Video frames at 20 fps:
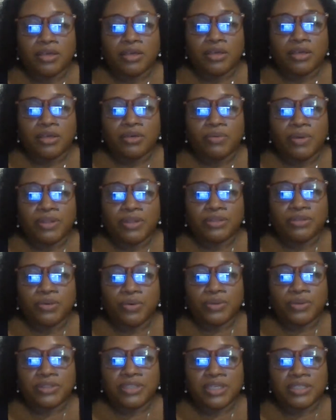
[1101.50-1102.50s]
you will
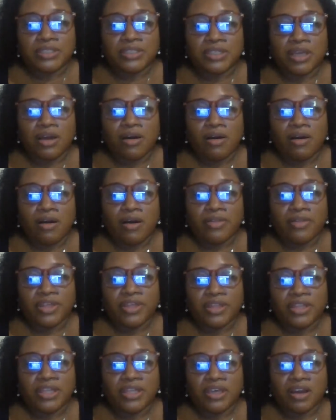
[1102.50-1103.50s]
notice
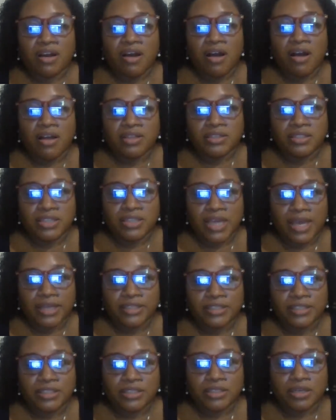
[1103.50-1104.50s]
under the
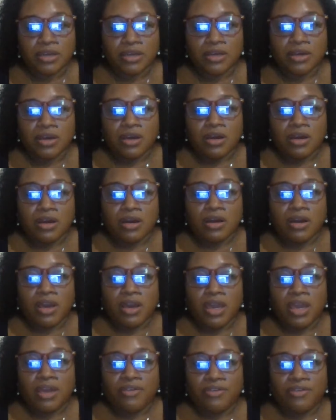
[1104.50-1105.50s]
content
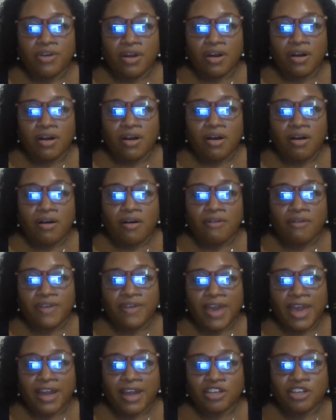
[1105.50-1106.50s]
area of
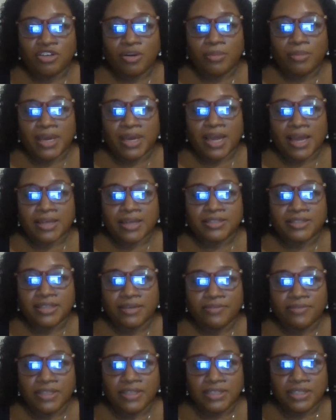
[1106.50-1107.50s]
economic
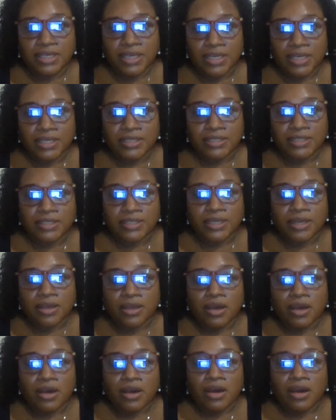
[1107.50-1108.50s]
activities,
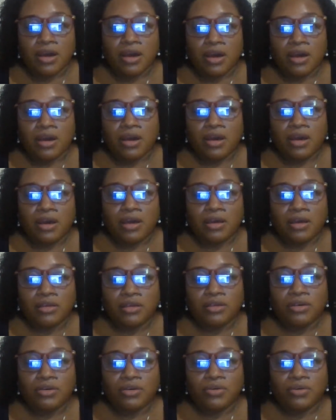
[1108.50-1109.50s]

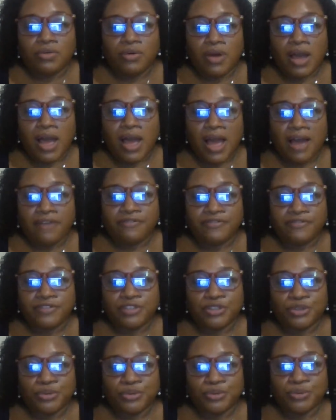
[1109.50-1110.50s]
you have
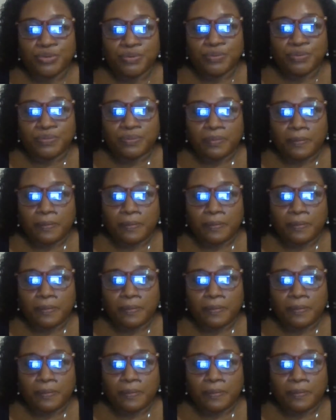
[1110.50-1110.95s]
to